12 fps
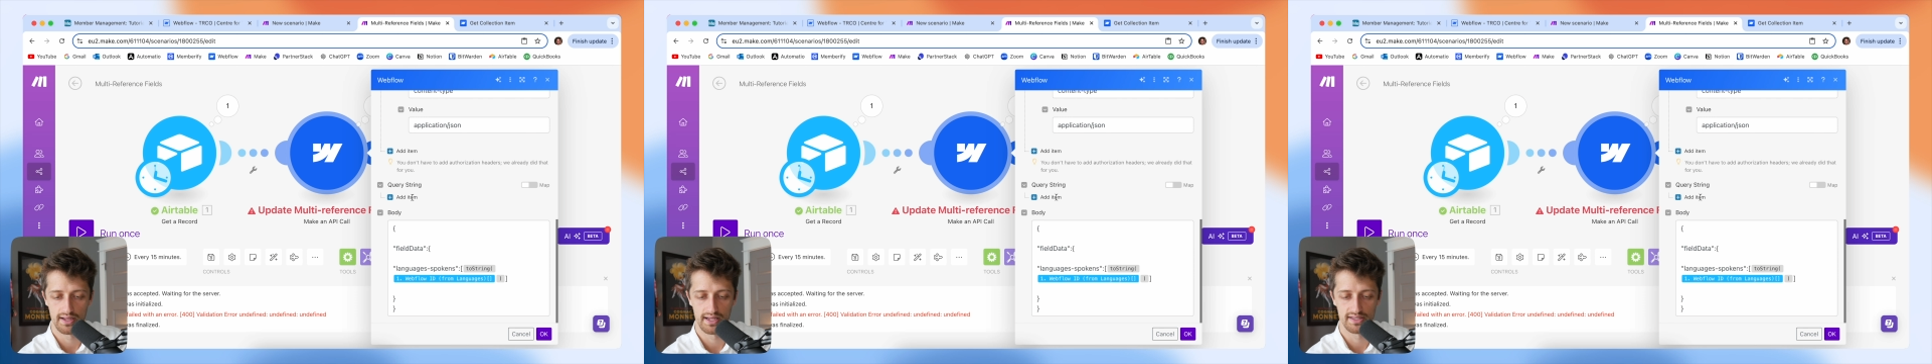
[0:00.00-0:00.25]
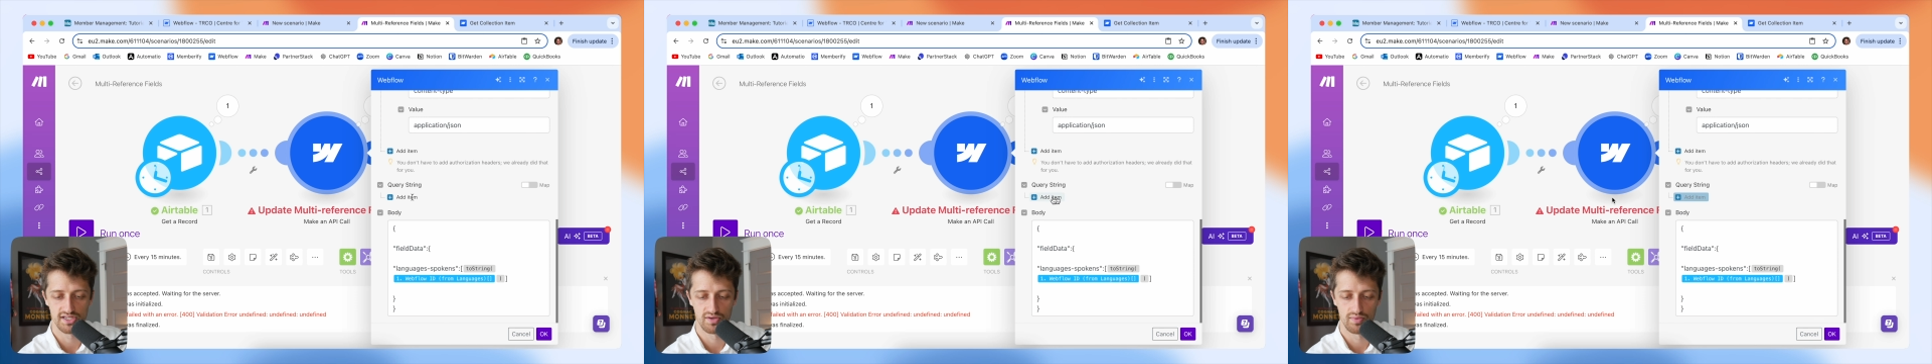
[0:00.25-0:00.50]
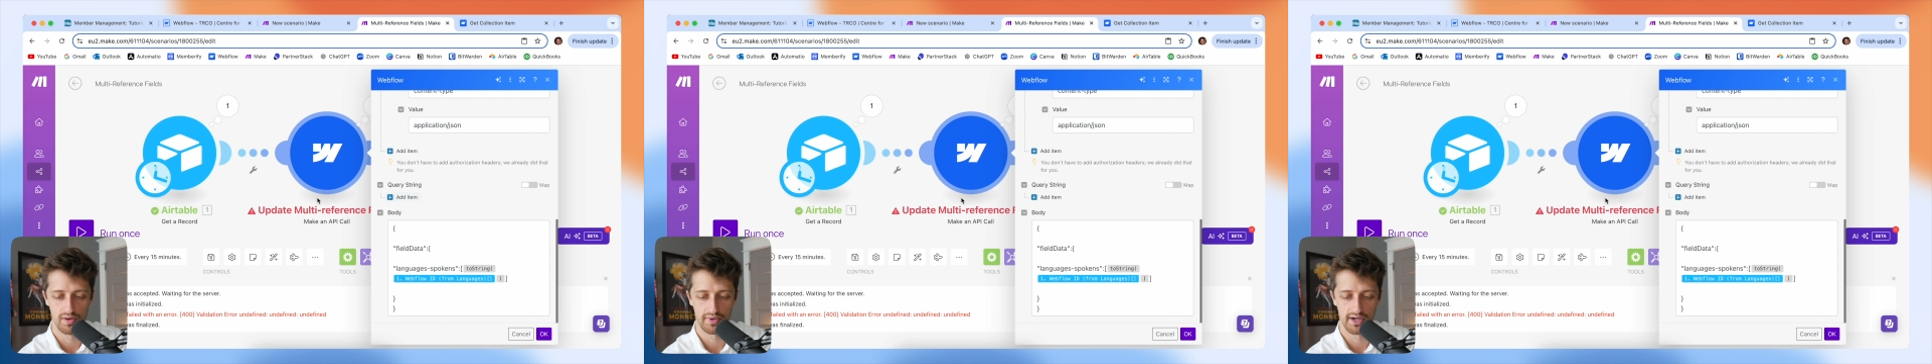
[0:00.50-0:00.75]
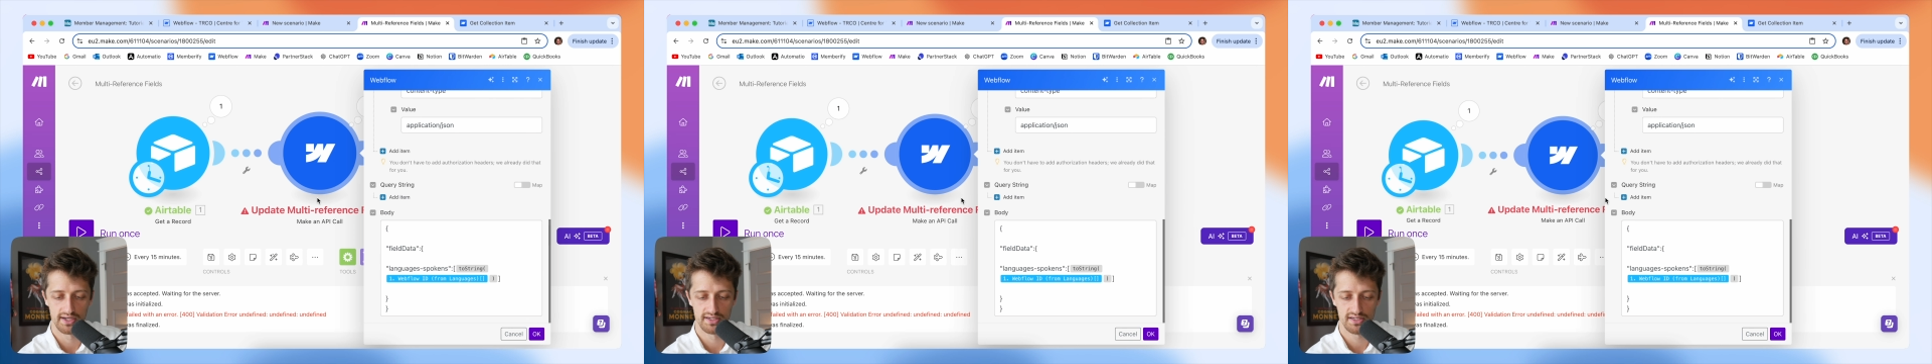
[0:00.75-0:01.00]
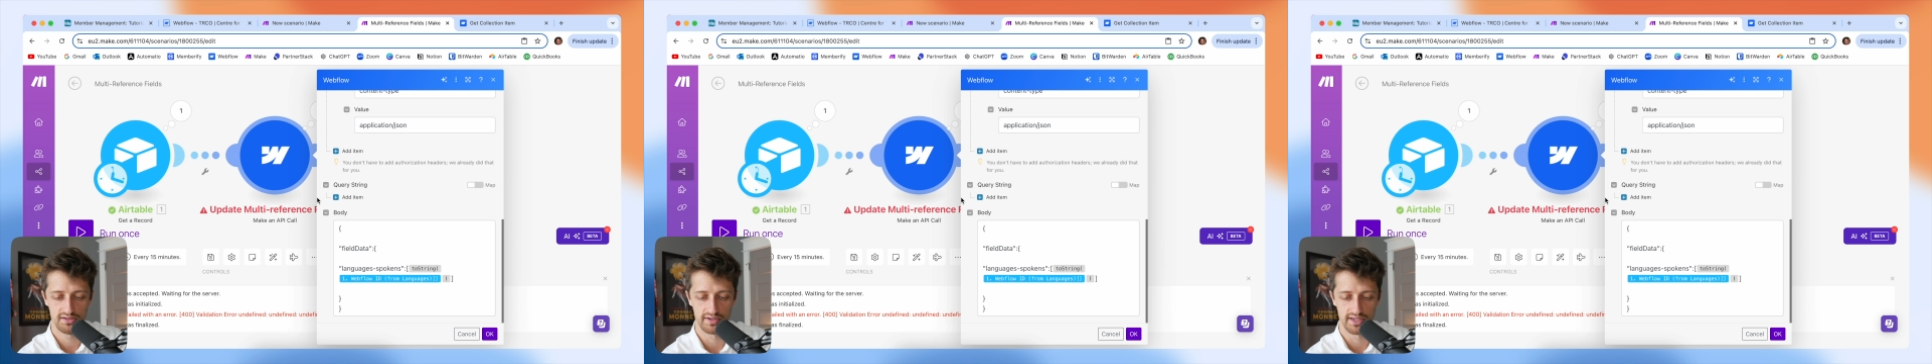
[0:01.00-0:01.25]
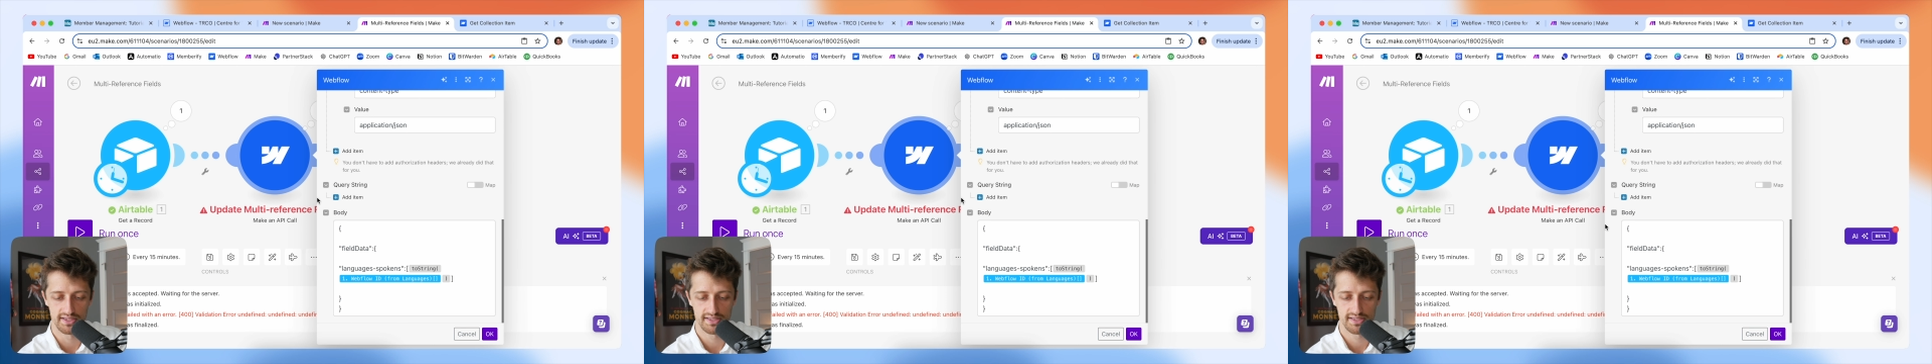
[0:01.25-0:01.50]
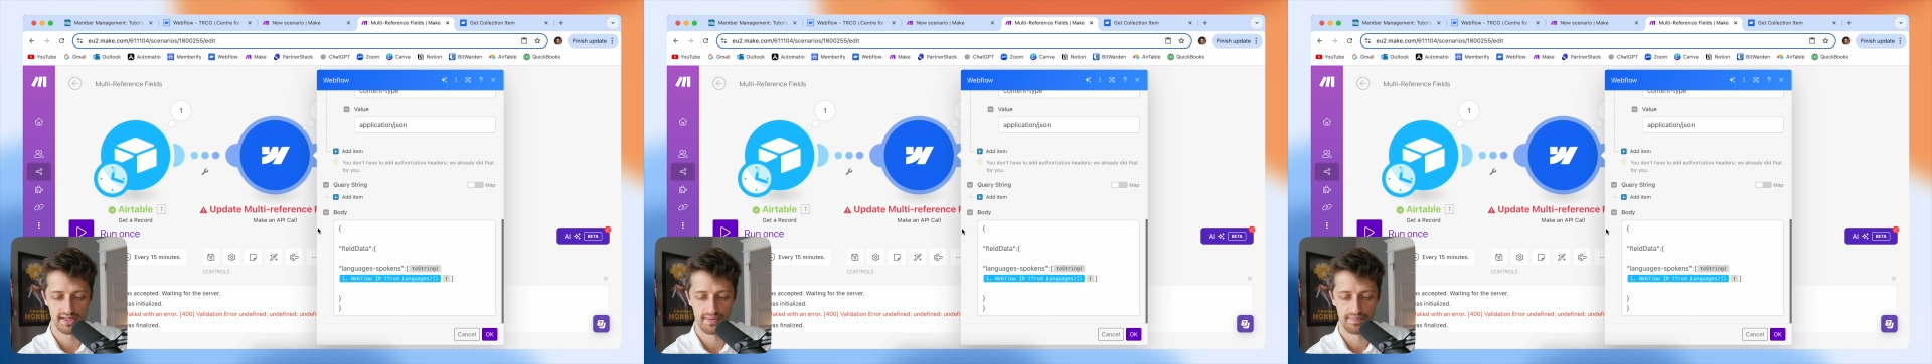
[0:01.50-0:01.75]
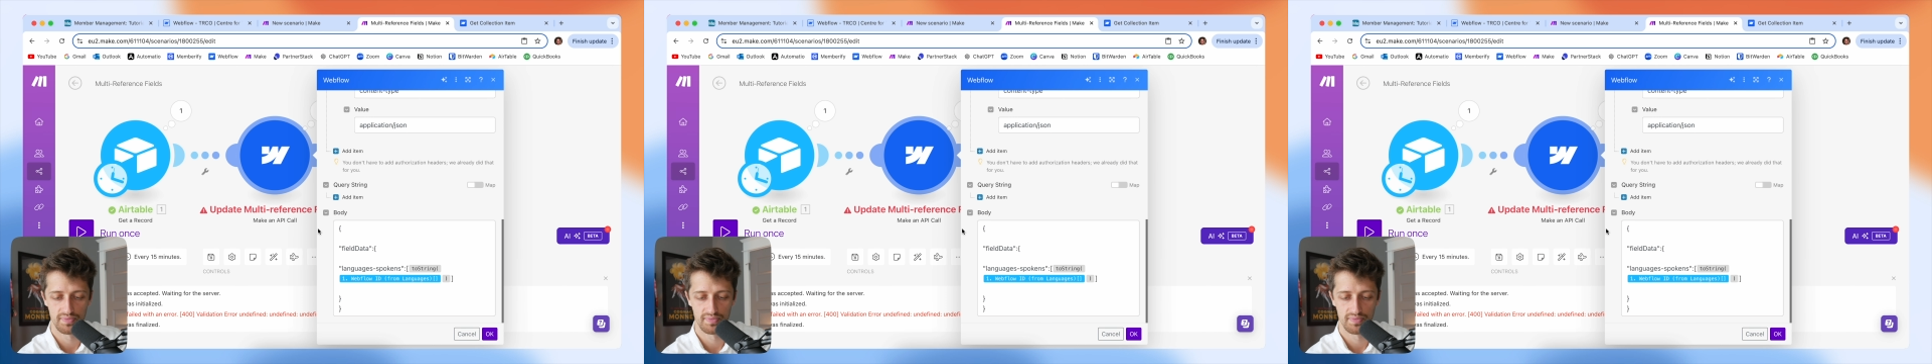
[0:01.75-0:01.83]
and so what we're going to do is